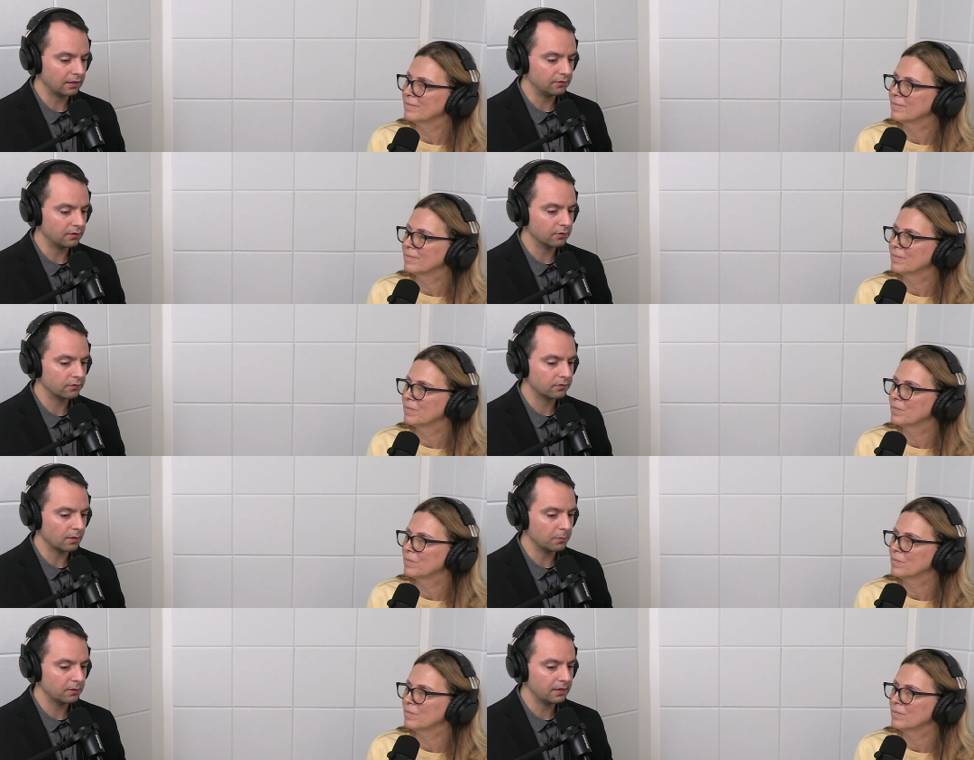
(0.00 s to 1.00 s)
Speaker 1: Is there
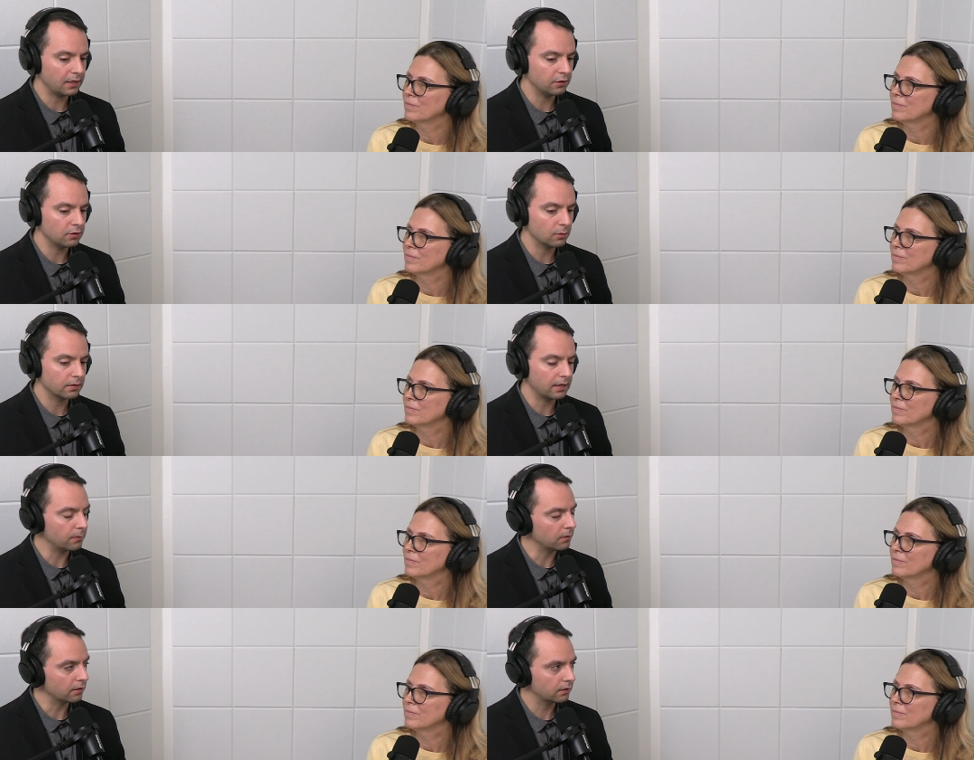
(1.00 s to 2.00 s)
someone in your
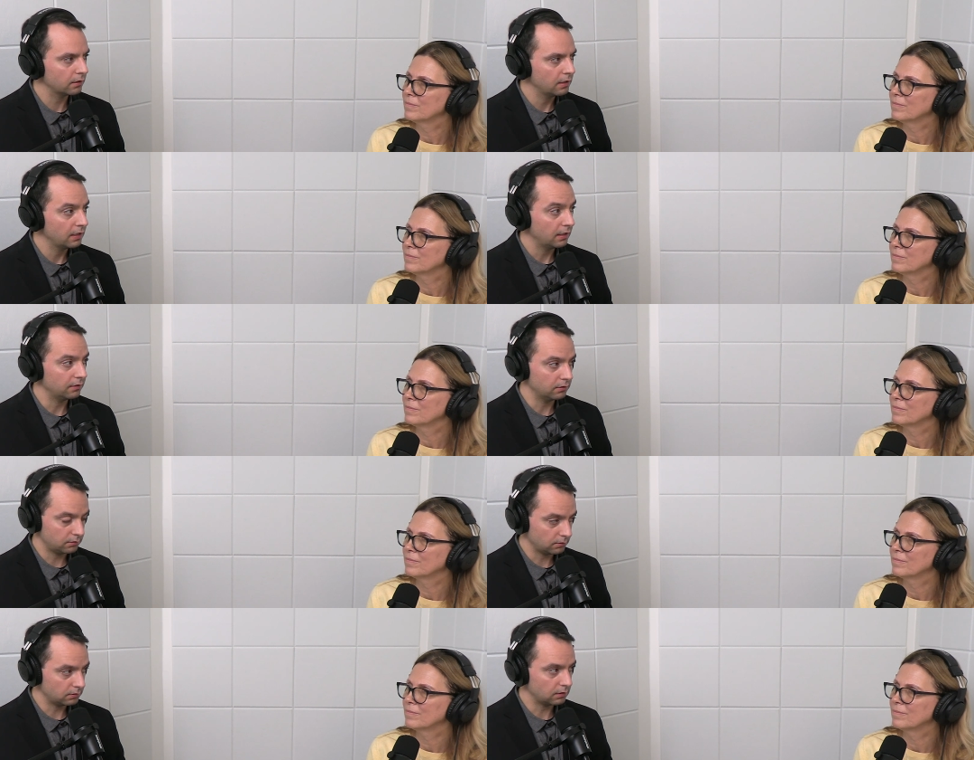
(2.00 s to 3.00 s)
network in the
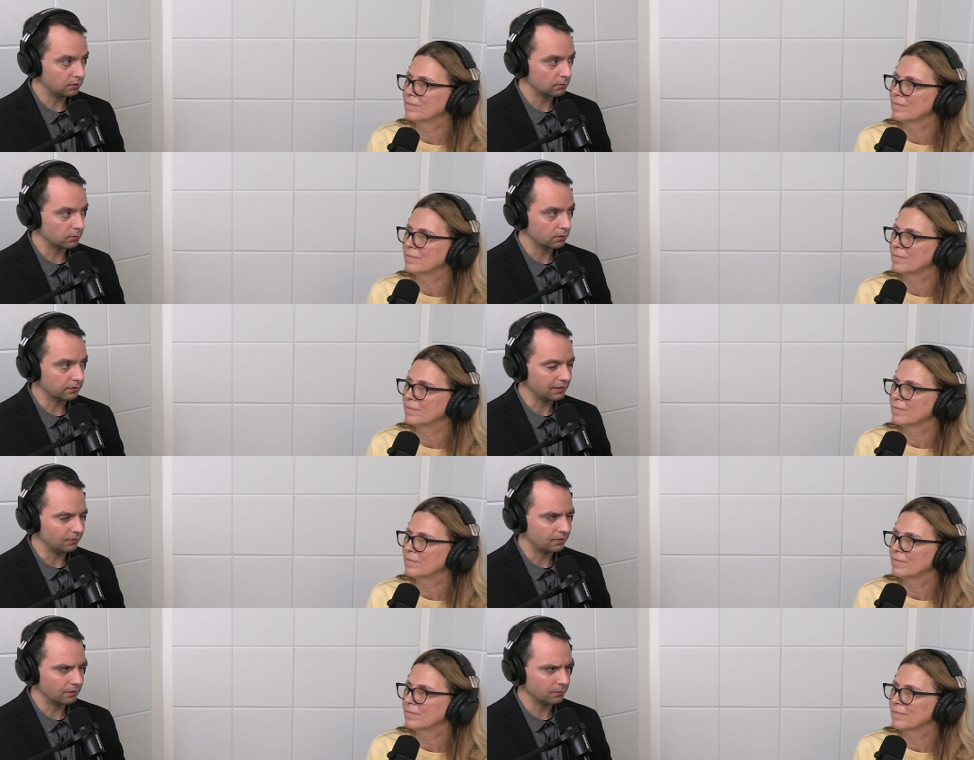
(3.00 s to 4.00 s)
association world that you
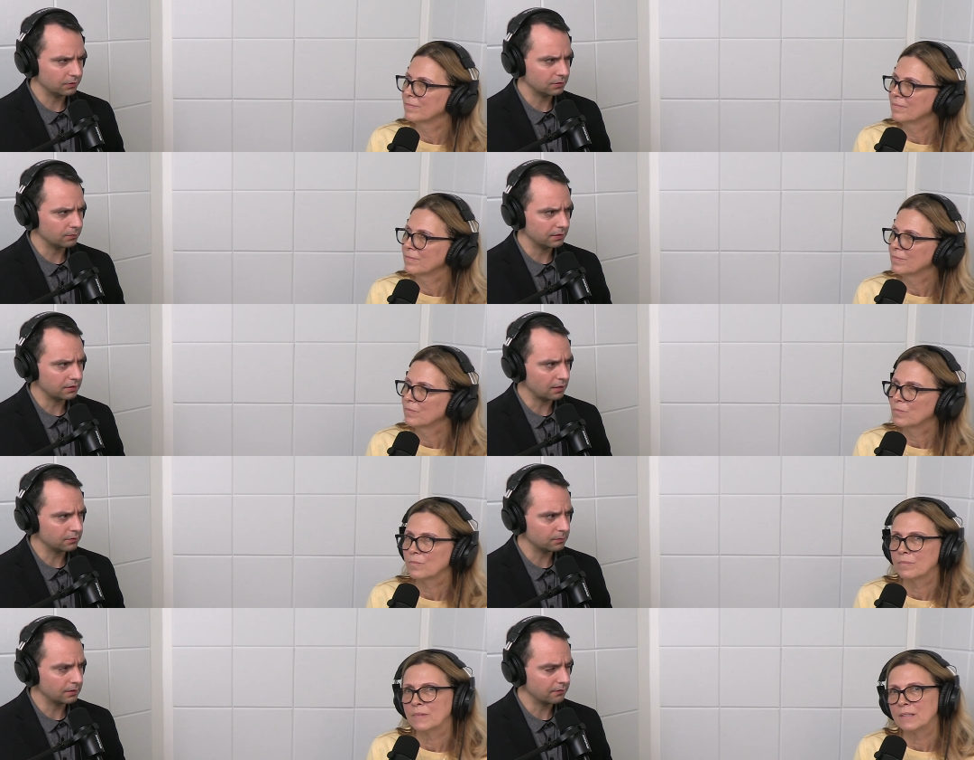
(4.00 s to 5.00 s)
think we should reach out
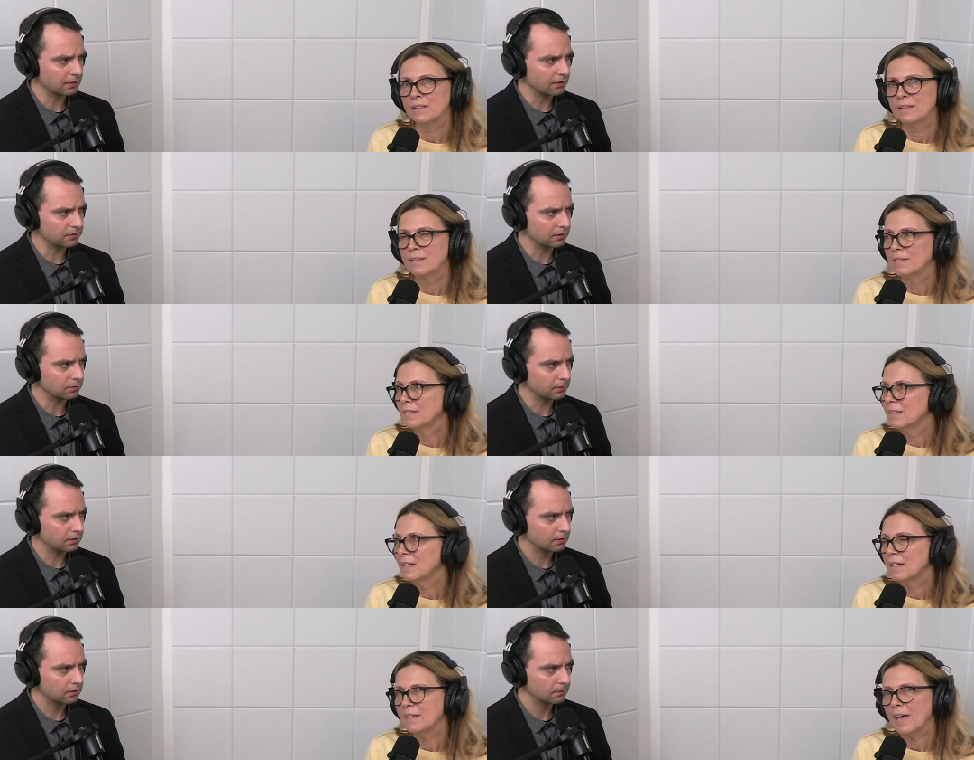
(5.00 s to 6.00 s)
to and have a conversation with?
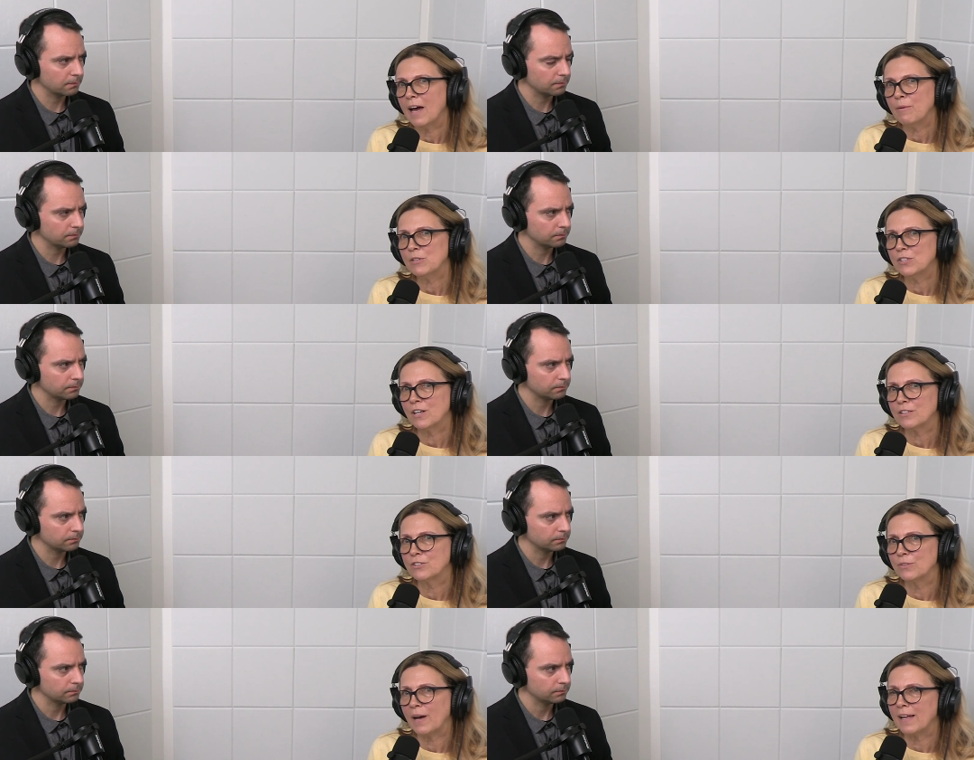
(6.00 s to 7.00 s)
Speaker 2: Yeah, I would talk
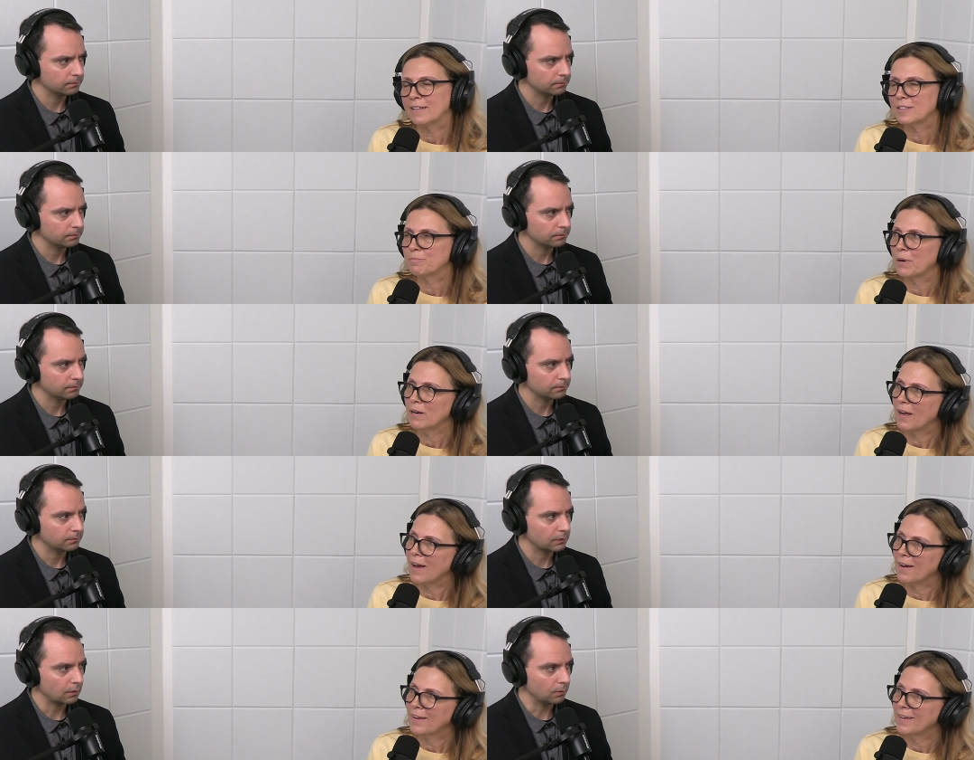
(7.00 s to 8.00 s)
to Alex
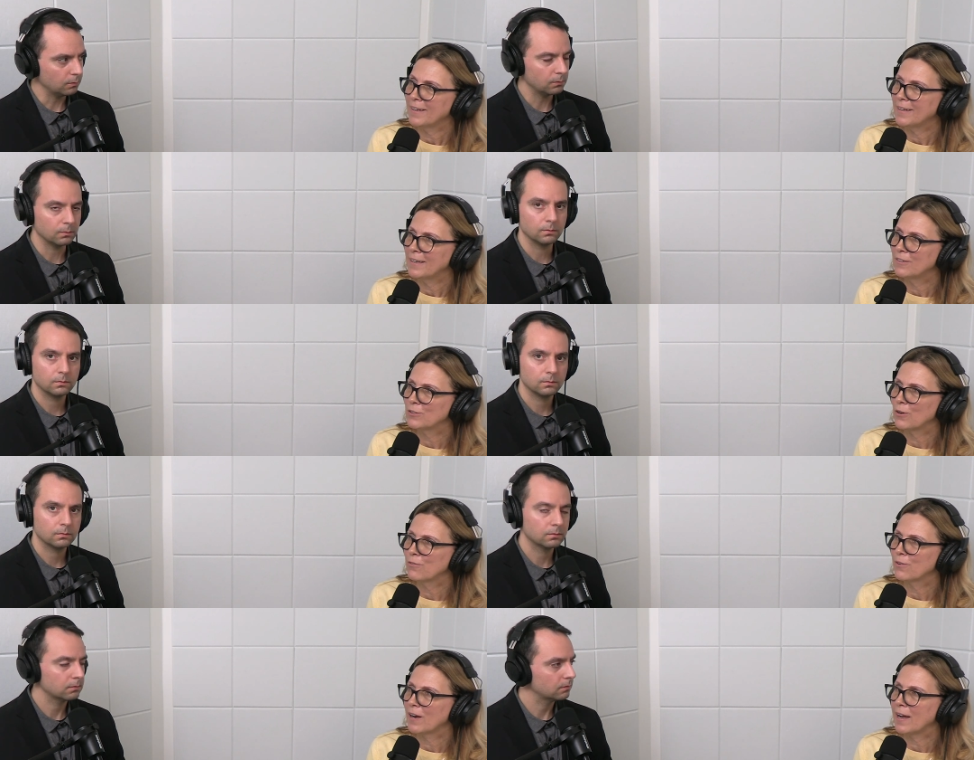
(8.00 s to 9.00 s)
Bardock. Ooh. He is
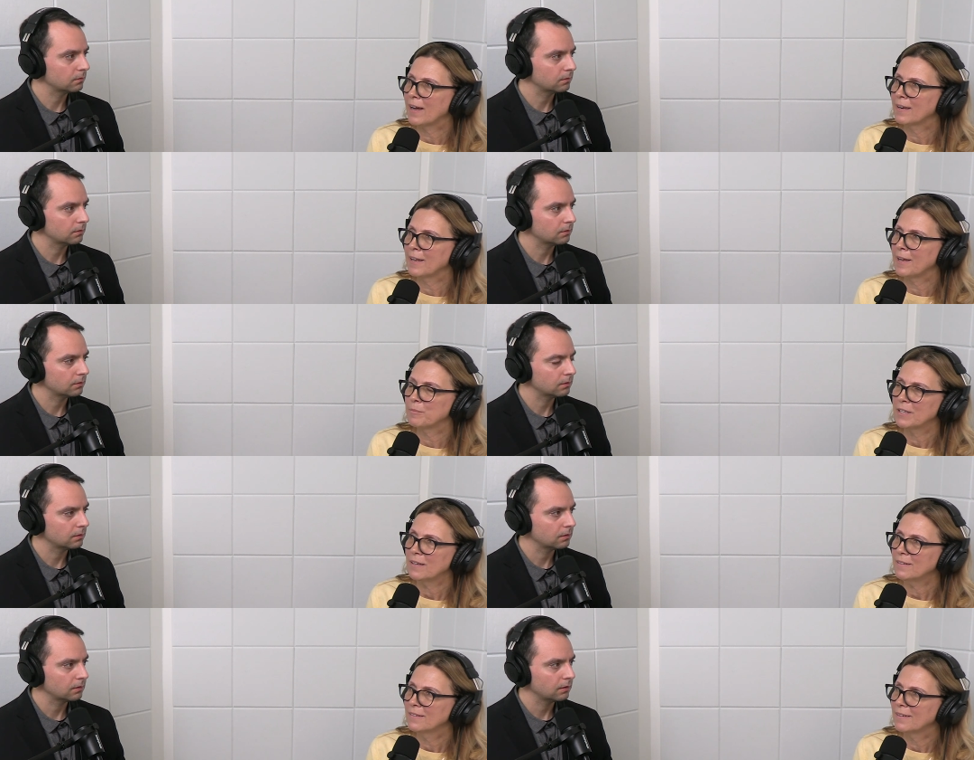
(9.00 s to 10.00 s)
over at
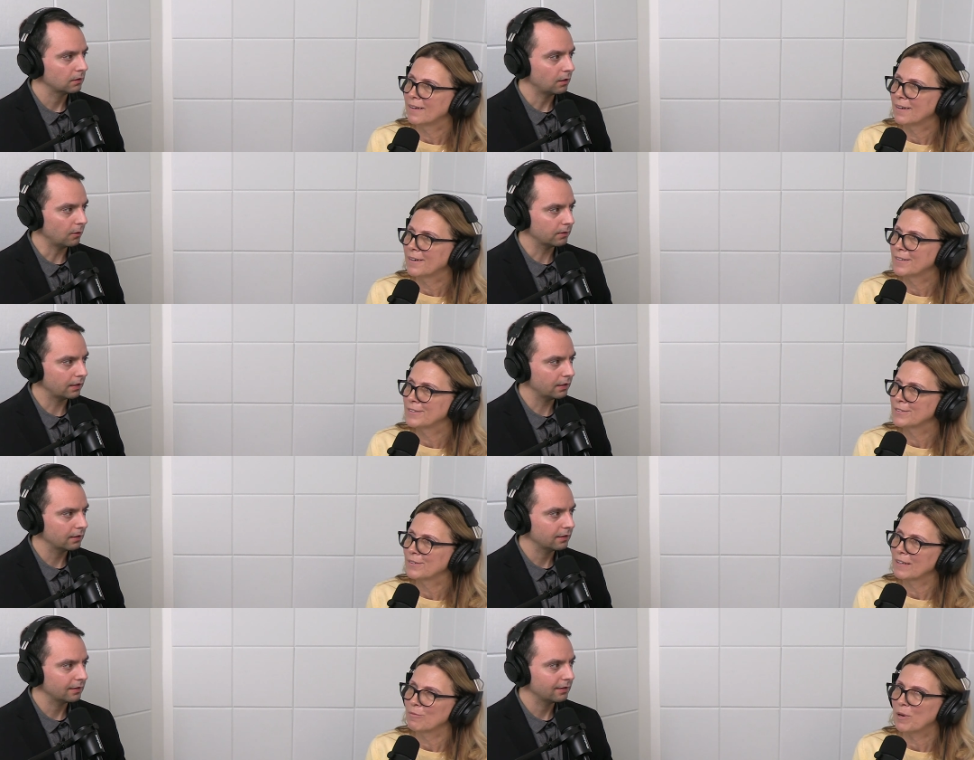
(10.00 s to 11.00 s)
AMDA. Uh, okay. So
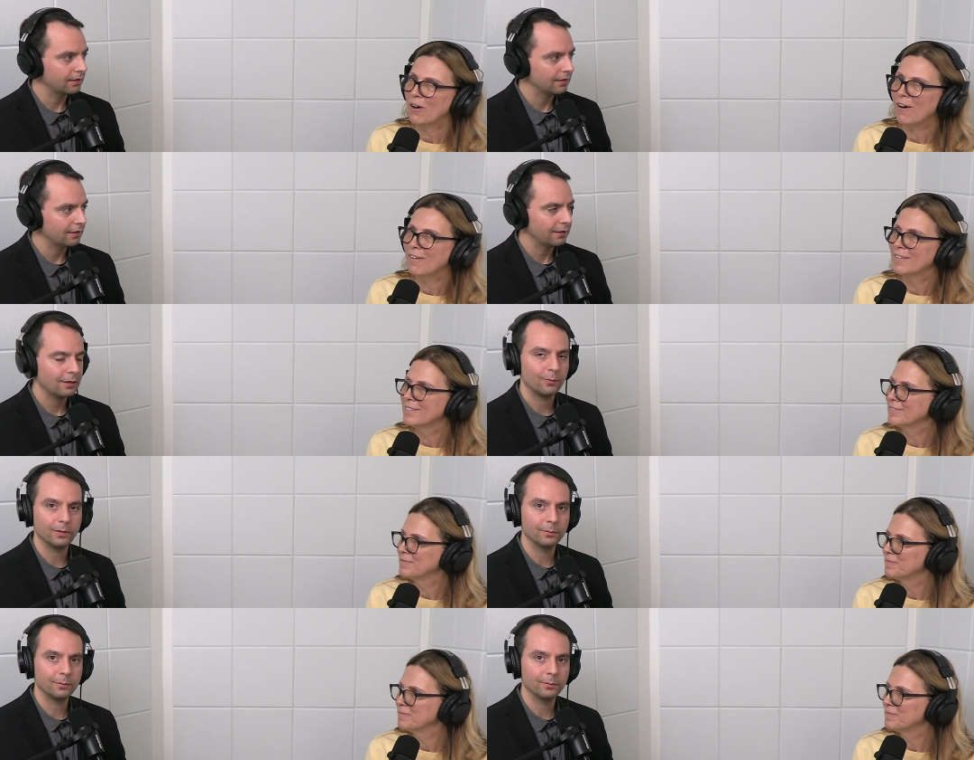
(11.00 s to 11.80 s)
give him a call.
Speaker 1: We